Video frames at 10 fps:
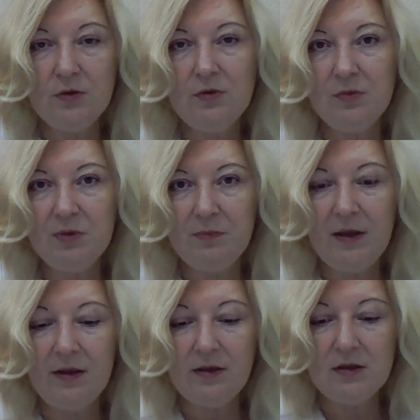to
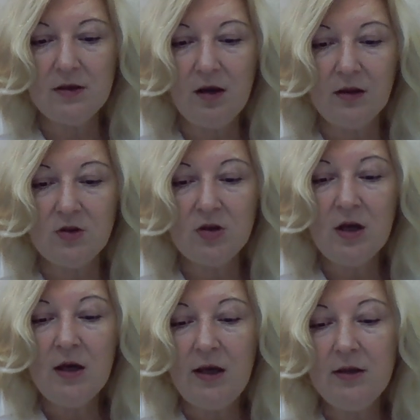implement this knowledge
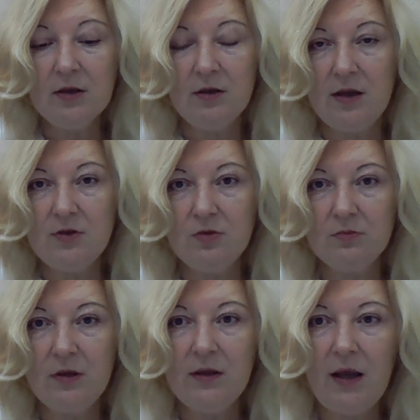in the
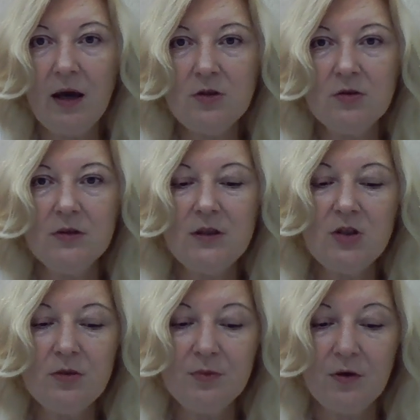classroom, in the actual
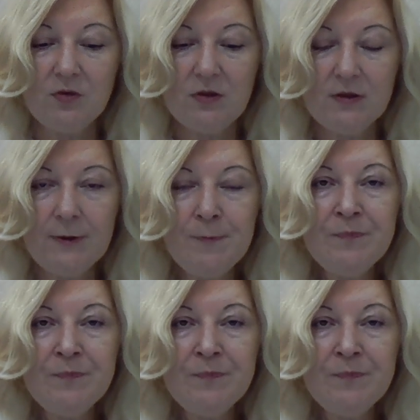teaching process.